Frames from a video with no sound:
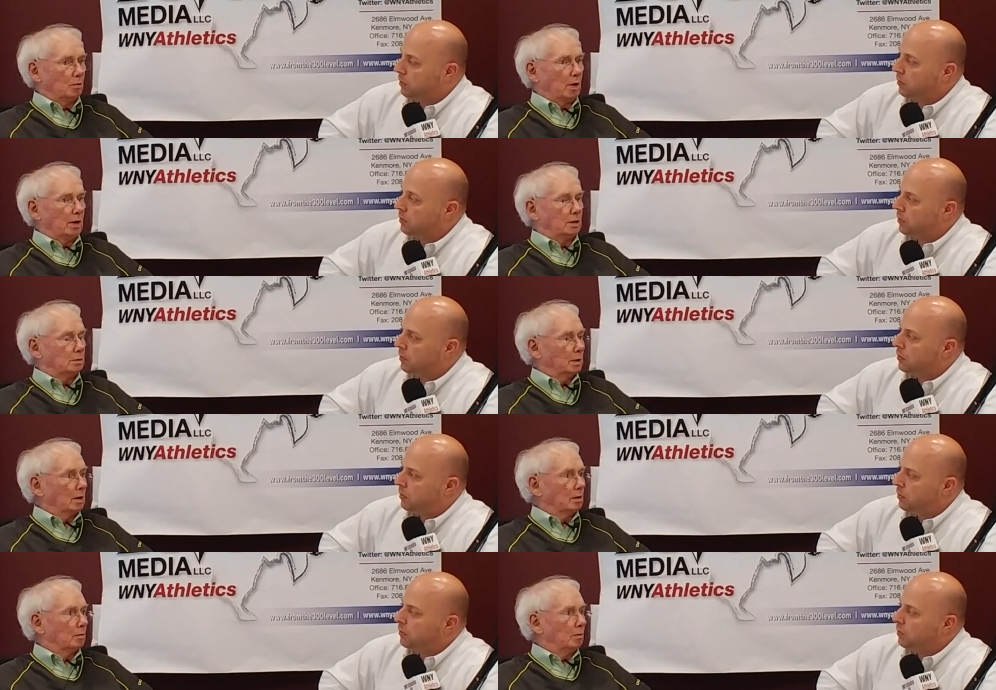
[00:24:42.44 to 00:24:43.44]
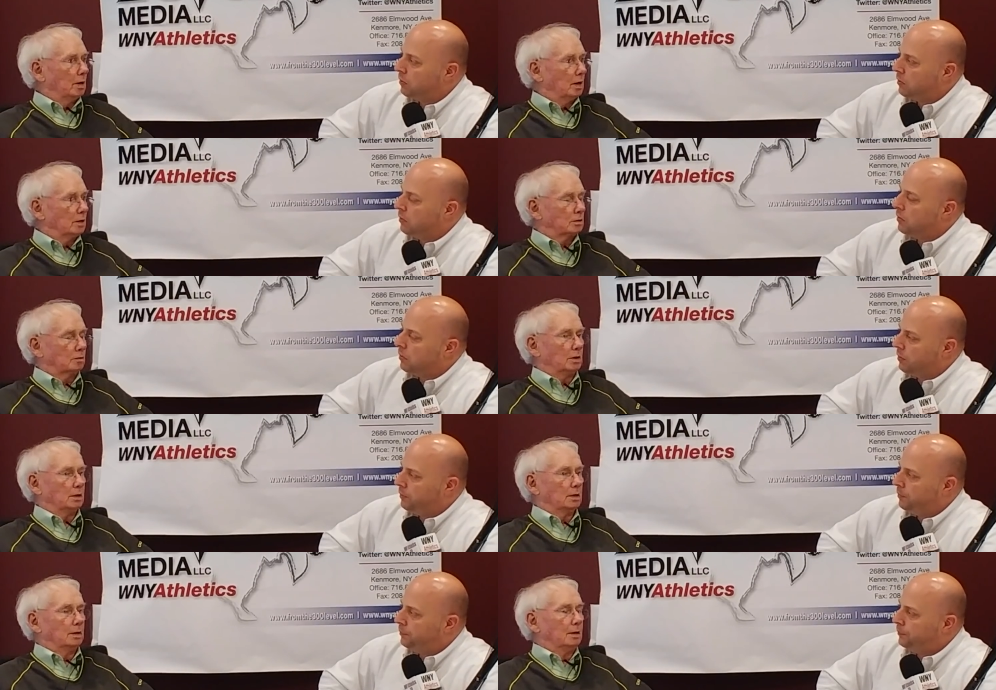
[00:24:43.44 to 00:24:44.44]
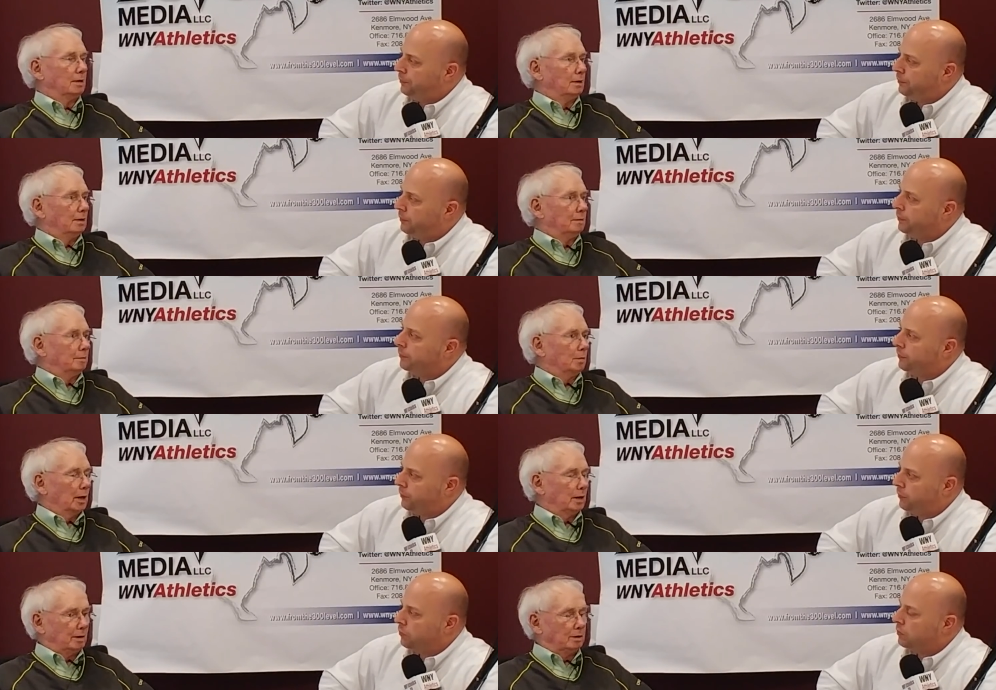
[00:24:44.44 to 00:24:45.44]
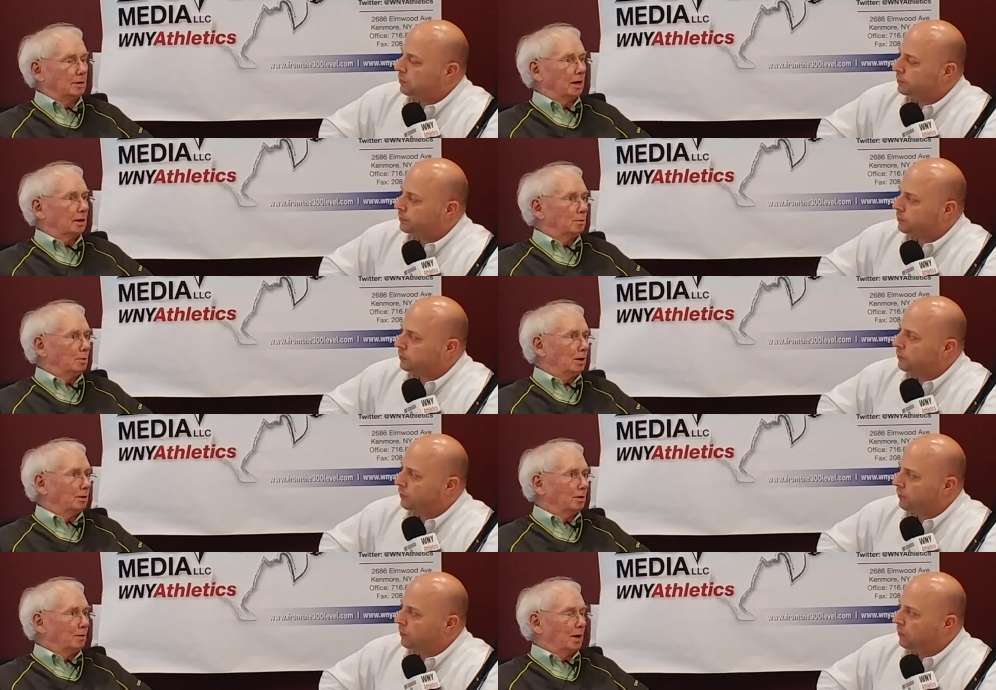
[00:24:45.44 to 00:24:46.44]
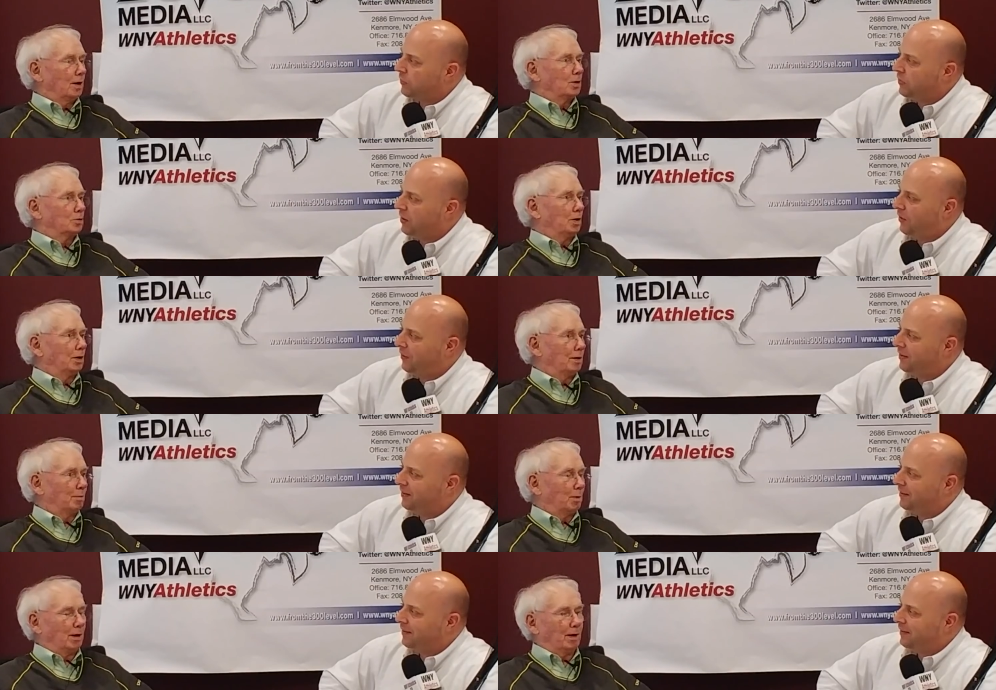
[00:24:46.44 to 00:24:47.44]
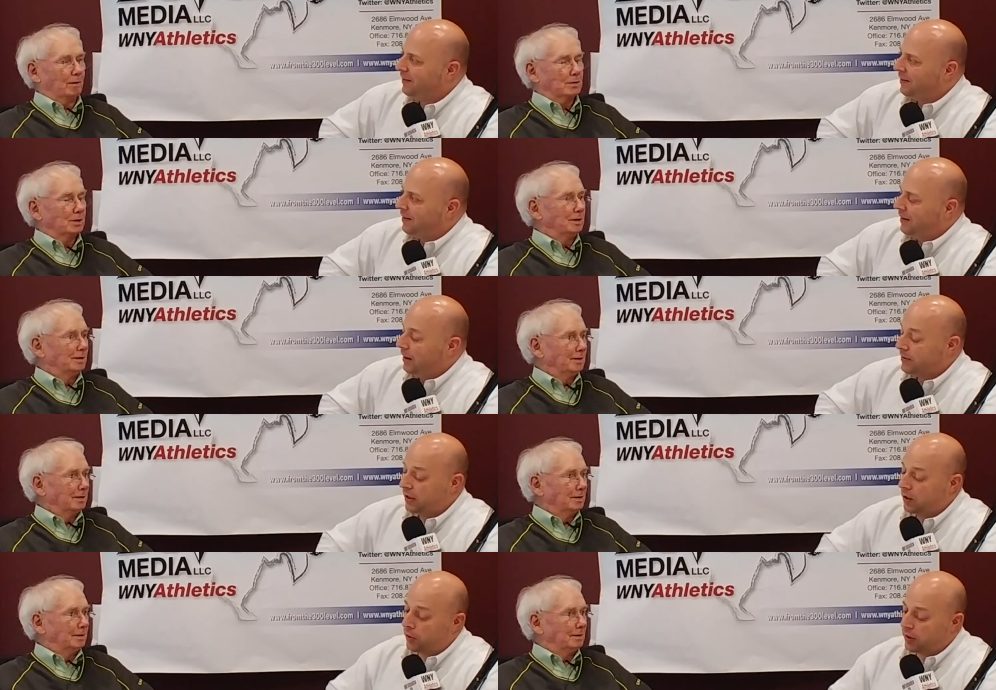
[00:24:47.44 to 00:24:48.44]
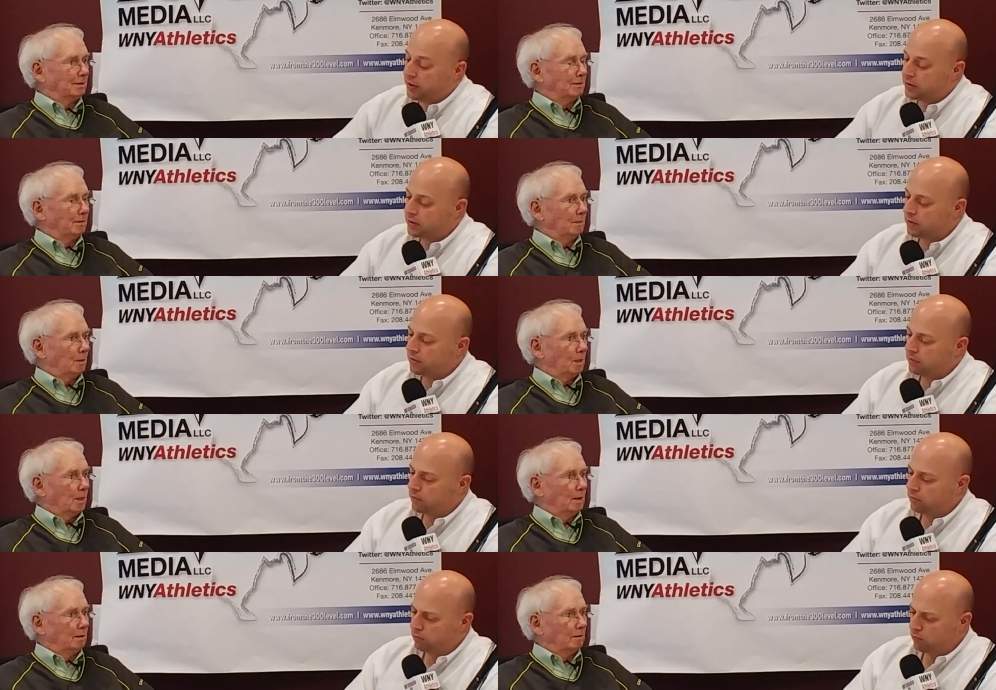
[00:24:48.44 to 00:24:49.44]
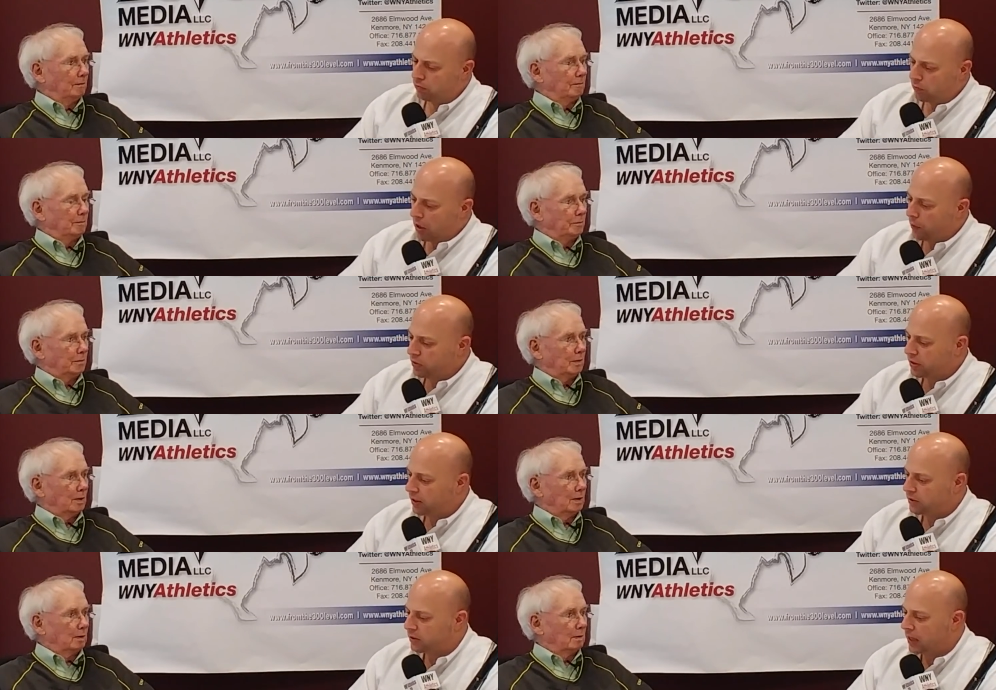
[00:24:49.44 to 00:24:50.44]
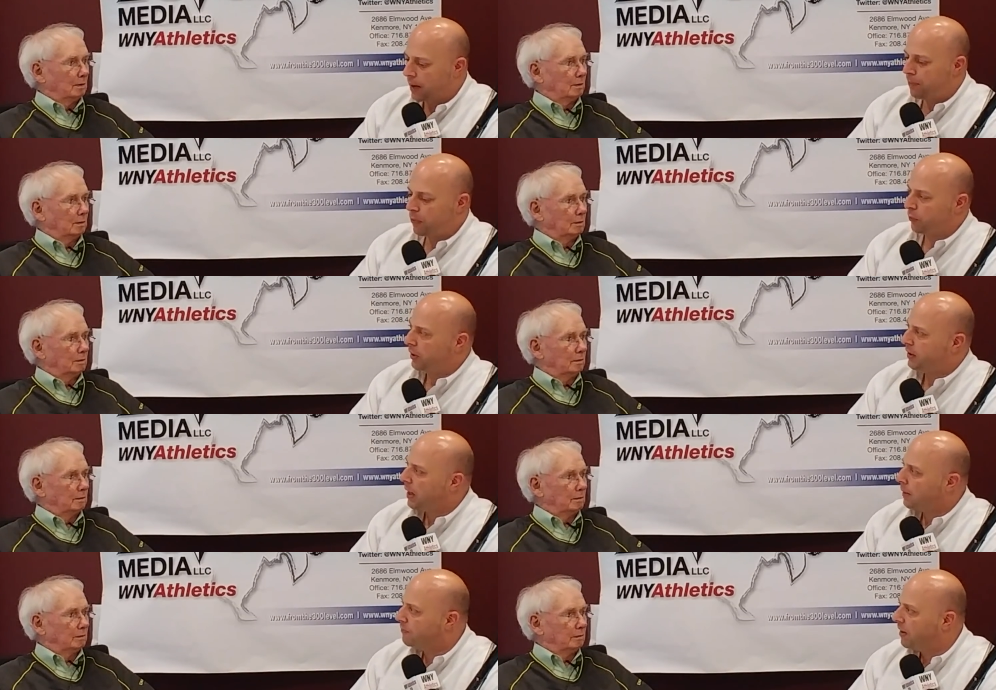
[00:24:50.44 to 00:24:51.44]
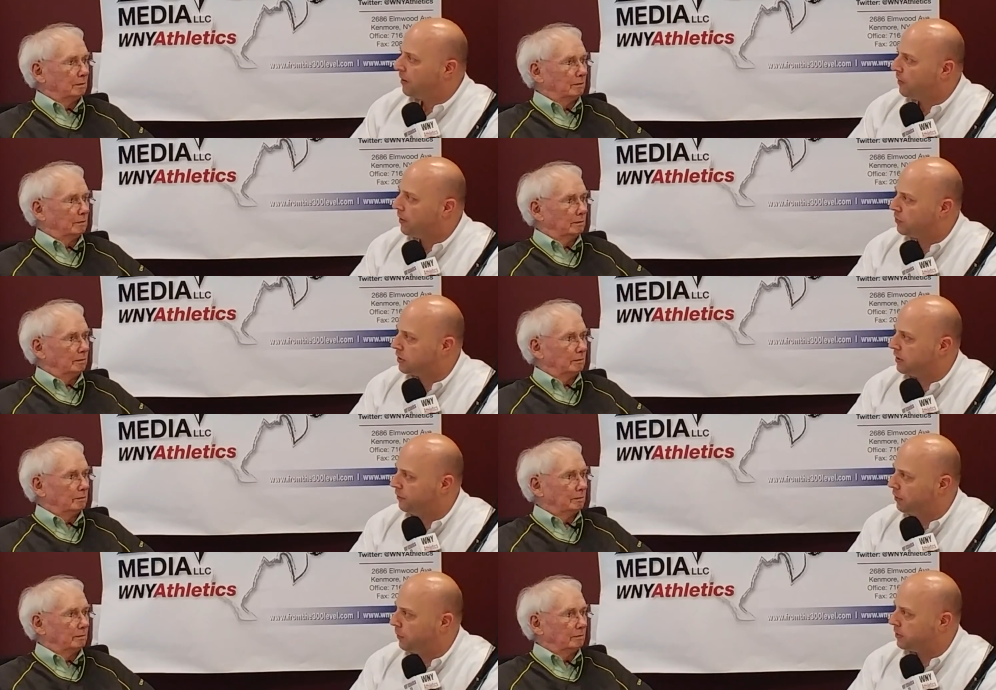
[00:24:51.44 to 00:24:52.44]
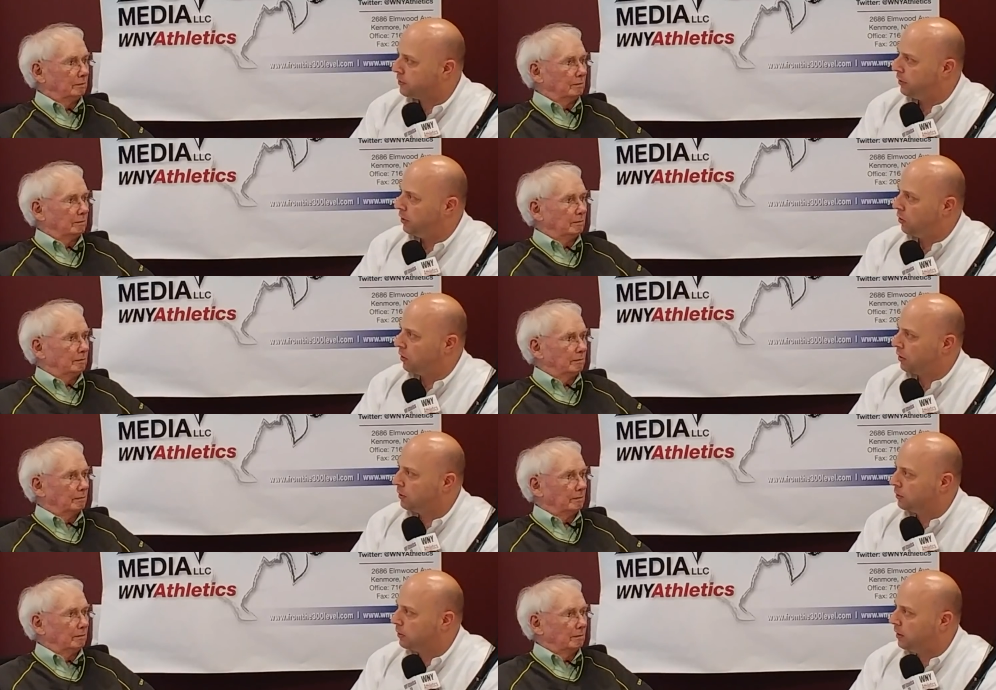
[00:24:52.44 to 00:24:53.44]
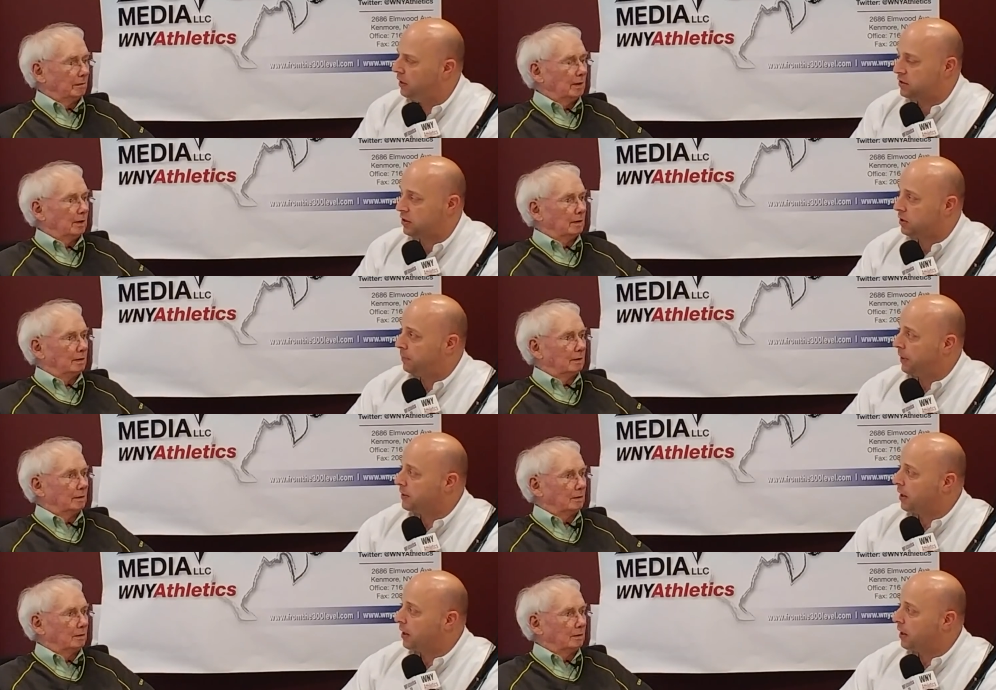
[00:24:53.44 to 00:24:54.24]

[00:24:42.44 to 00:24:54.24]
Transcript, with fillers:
Speaker 1: you're right, he's been under the radar screen, but he's not going to be under the radar No. screen in the playoffs. I'll tell you
Speaker 2: what, he's, I would say he's a top three, top five wide receiver in Western New York. He's such a big